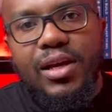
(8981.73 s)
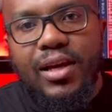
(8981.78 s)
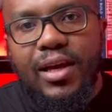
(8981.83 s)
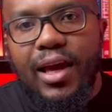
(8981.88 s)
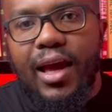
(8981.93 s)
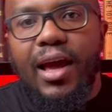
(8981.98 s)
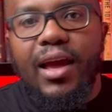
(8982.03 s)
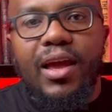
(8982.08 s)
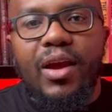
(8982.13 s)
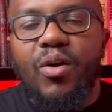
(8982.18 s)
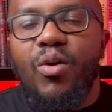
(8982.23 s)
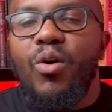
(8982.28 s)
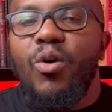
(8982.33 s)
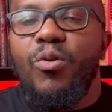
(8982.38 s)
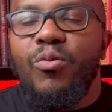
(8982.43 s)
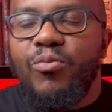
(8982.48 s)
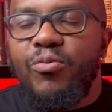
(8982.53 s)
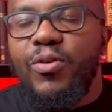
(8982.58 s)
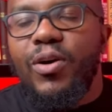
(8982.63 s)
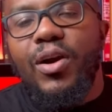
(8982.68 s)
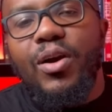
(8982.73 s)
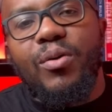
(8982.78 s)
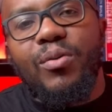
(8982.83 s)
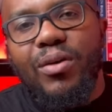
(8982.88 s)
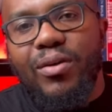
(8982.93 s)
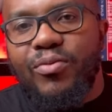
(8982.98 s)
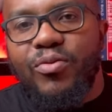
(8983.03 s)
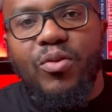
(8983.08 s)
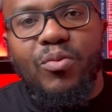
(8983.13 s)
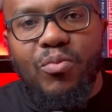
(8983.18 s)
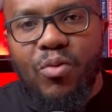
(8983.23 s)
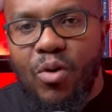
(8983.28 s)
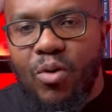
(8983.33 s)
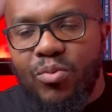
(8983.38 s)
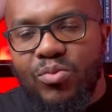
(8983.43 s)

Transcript: at home, far away from home,